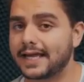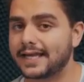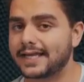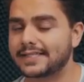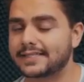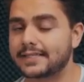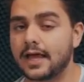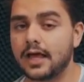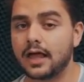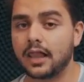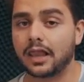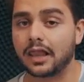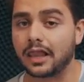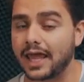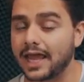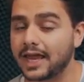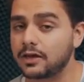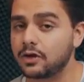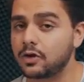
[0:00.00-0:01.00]
that is
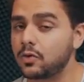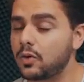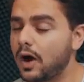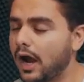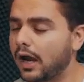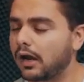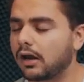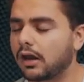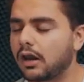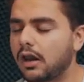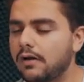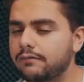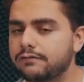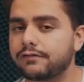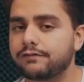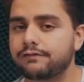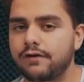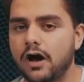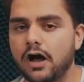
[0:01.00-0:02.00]
Lato. I
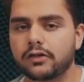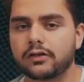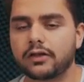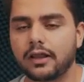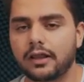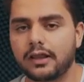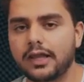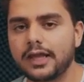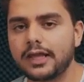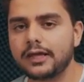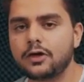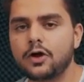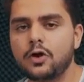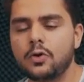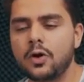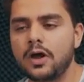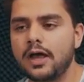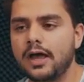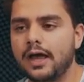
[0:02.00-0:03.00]
love the font
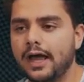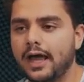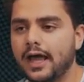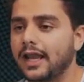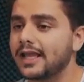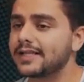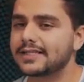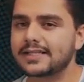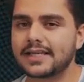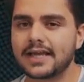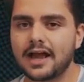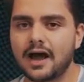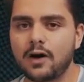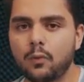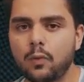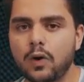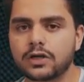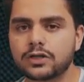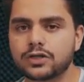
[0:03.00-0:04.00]
Lato, and let's say I
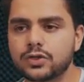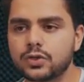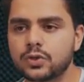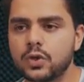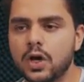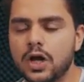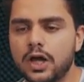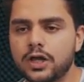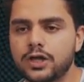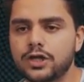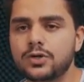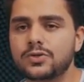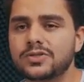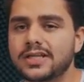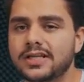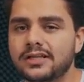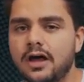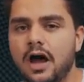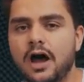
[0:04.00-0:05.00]
want to
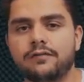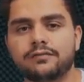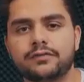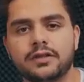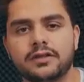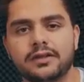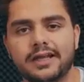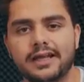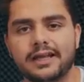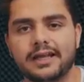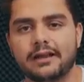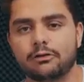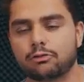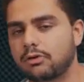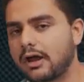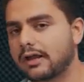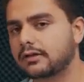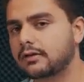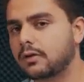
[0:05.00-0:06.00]
use it often in a
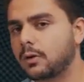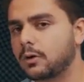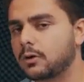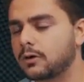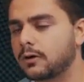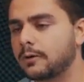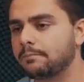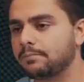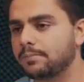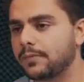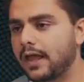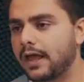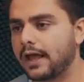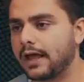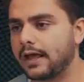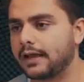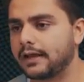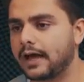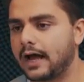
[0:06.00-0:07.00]
red color color
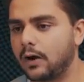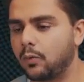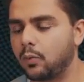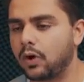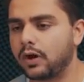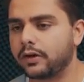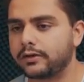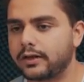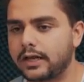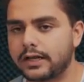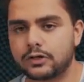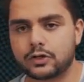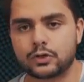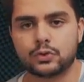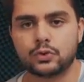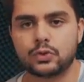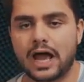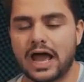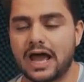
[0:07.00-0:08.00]
and I want
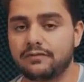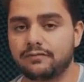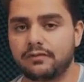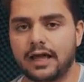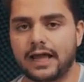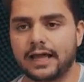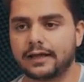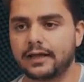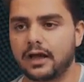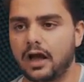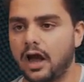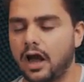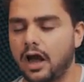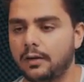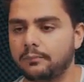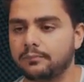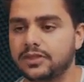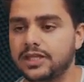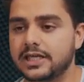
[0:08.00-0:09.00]
to have like
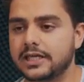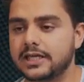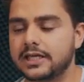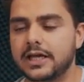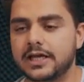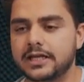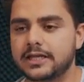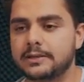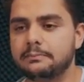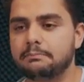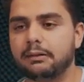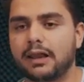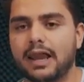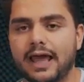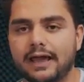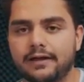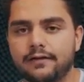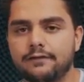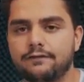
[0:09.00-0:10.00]
the
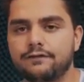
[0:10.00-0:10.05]
black